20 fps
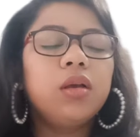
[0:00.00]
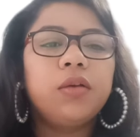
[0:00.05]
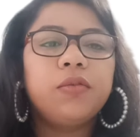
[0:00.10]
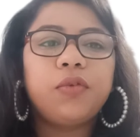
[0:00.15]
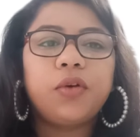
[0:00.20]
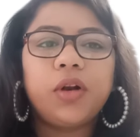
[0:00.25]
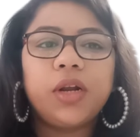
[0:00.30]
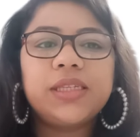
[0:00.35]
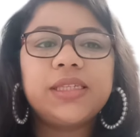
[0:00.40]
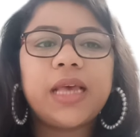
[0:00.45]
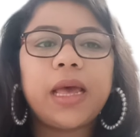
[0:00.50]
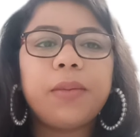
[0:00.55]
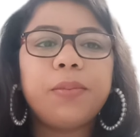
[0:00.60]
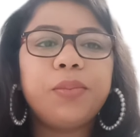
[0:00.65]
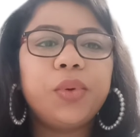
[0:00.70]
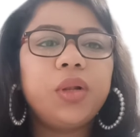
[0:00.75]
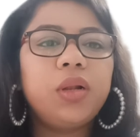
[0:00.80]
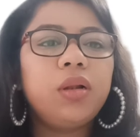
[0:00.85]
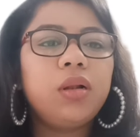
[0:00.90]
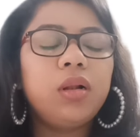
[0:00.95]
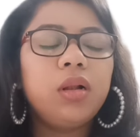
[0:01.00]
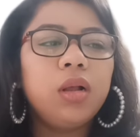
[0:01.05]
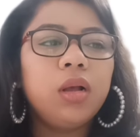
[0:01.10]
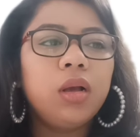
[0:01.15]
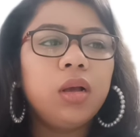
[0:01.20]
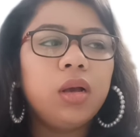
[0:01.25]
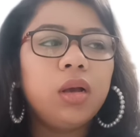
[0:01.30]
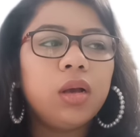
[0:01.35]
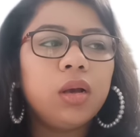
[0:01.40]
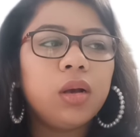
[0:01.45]
For example,
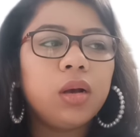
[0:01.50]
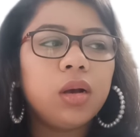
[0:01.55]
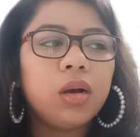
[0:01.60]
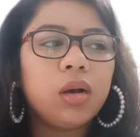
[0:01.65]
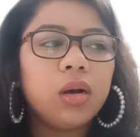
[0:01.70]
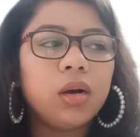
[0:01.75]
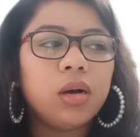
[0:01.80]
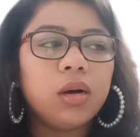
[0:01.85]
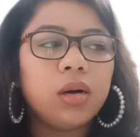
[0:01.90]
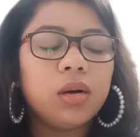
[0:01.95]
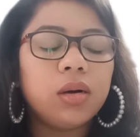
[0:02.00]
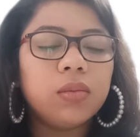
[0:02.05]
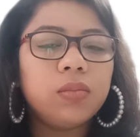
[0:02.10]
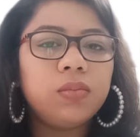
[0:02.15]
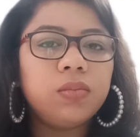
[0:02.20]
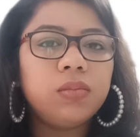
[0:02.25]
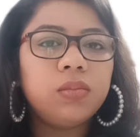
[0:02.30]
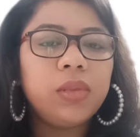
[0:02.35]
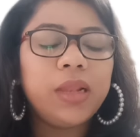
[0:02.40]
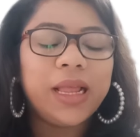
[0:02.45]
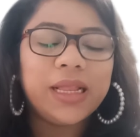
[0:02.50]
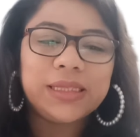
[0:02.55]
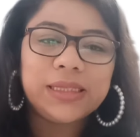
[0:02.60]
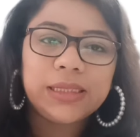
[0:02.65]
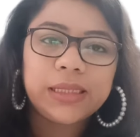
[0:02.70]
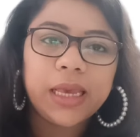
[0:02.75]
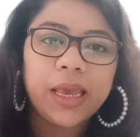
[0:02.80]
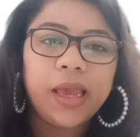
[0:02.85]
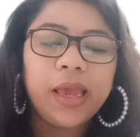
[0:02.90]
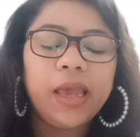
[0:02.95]
let's
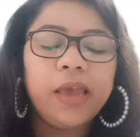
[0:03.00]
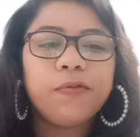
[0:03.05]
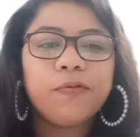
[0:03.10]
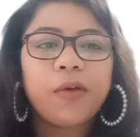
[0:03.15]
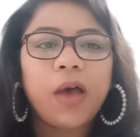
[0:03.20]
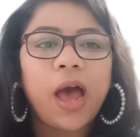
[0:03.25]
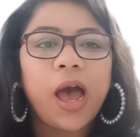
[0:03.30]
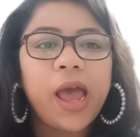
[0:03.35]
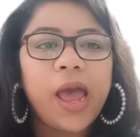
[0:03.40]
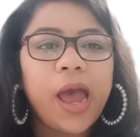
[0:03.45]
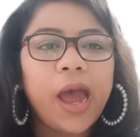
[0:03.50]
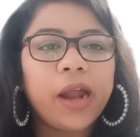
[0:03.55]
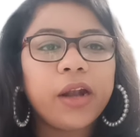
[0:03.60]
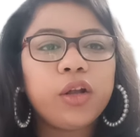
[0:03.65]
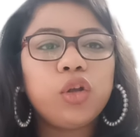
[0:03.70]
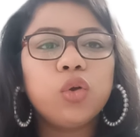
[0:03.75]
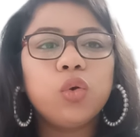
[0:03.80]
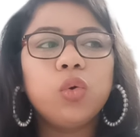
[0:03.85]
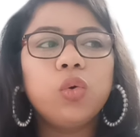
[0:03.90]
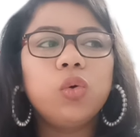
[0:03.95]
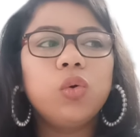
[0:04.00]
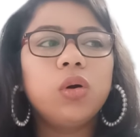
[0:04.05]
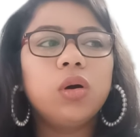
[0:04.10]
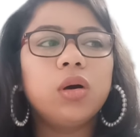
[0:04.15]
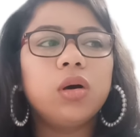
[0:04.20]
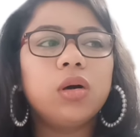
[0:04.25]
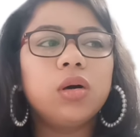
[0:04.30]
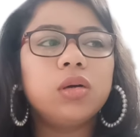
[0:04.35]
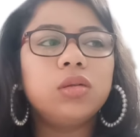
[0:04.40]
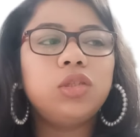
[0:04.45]
say if I had
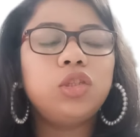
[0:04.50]
to